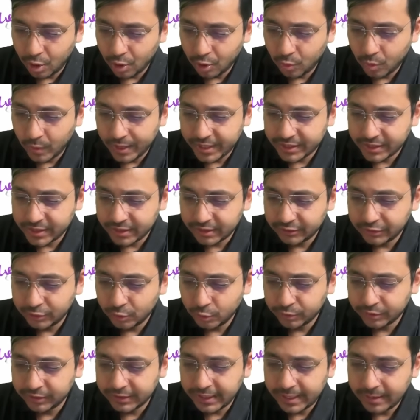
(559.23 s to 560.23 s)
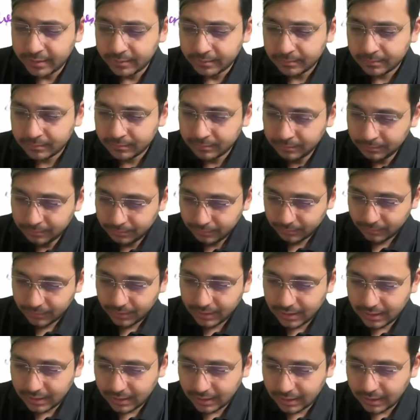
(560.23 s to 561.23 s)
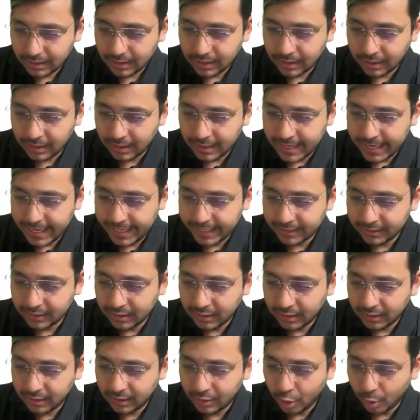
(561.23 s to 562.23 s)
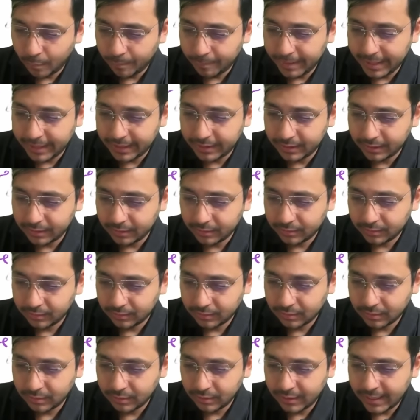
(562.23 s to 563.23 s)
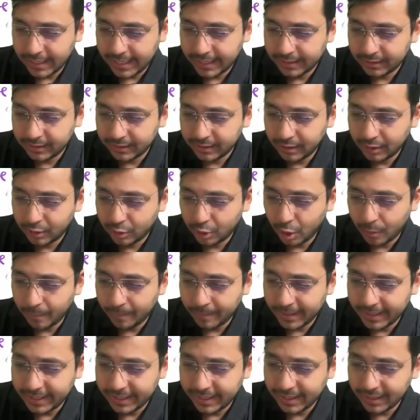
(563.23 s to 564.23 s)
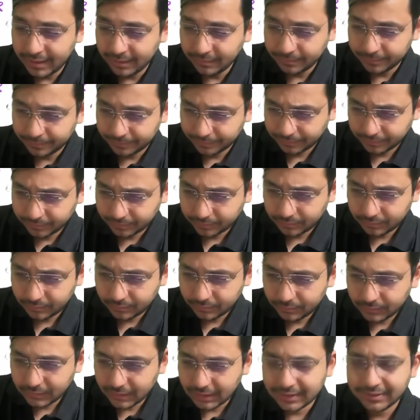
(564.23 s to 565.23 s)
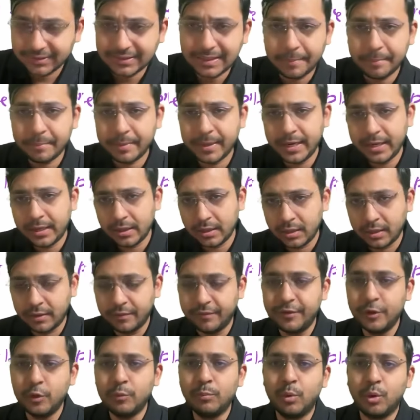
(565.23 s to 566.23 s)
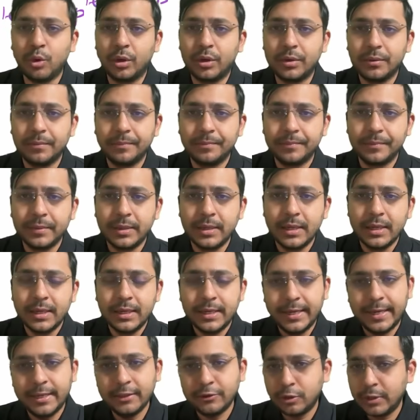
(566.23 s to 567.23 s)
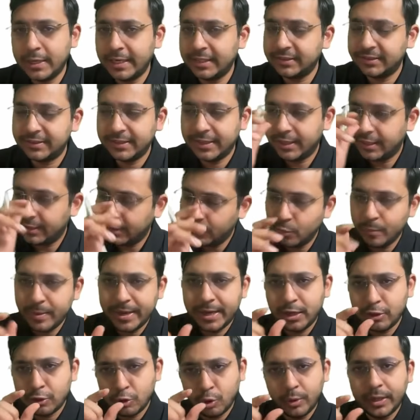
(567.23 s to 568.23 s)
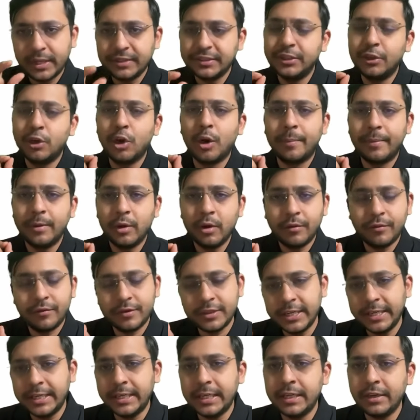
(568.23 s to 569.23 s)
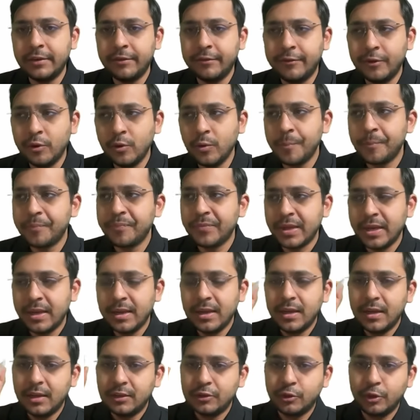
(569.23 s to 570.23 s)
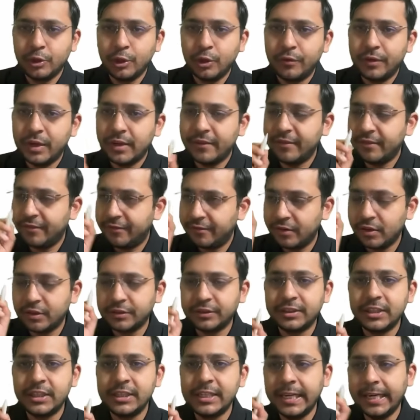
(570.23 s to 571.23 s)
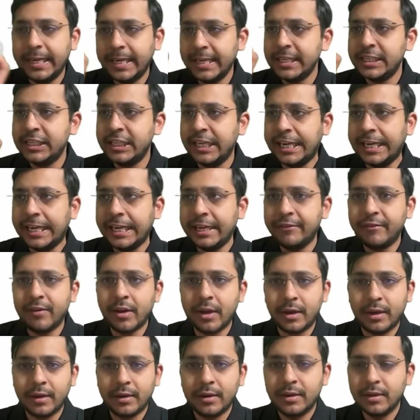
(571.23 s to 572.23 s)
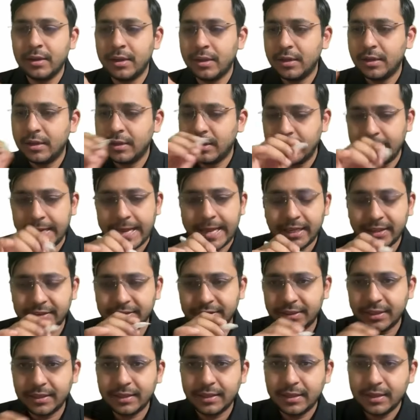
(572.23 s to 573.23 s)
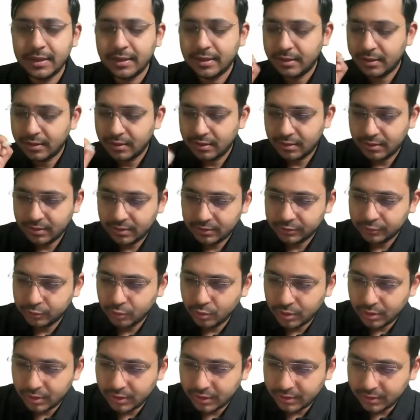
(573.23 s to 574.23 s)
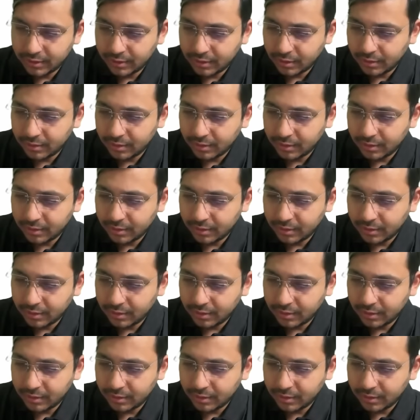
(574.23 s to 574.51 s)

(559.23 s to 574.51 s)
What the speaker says: Wrong questions you see, write the topic. Write the topic in a separate review book. Okay, so let's say you make a choti si copy of GT review. So you have given first GT, GT1. Next, so